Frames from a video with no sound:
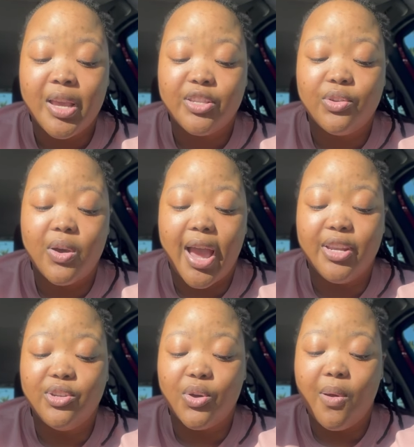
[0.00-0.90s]
So I
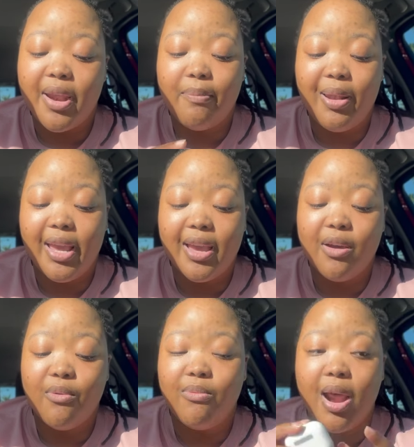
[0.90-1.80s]
don't want to play
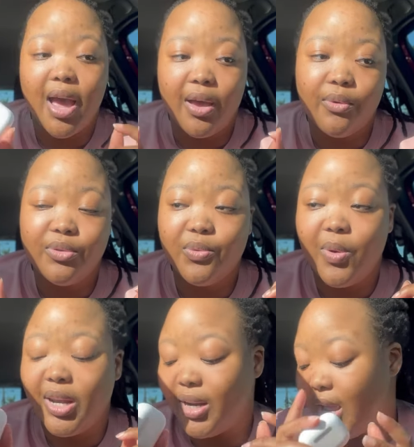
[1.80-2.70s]
around
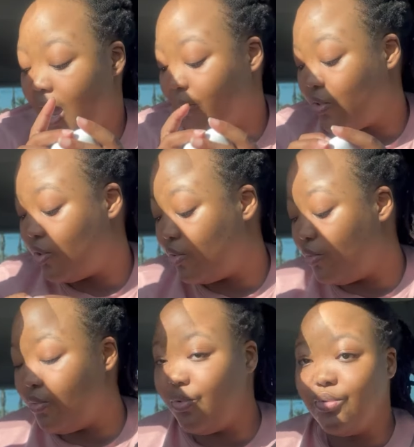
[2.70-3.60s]
when it comes
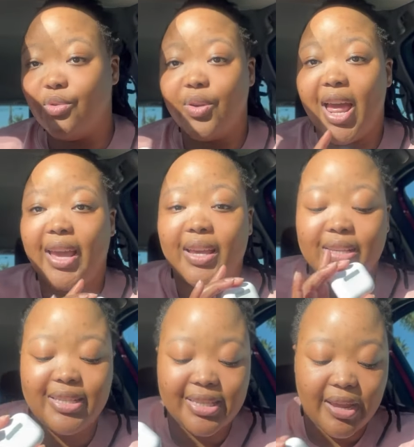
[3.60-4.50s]
to, you know, like,
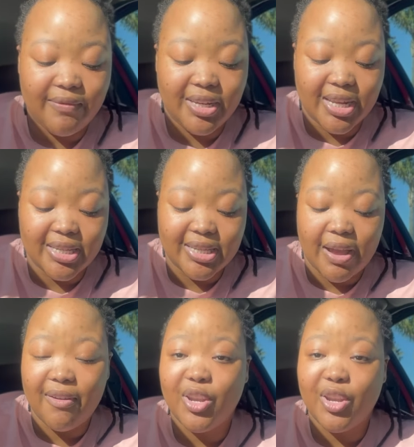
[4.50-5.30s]
safety and stuff.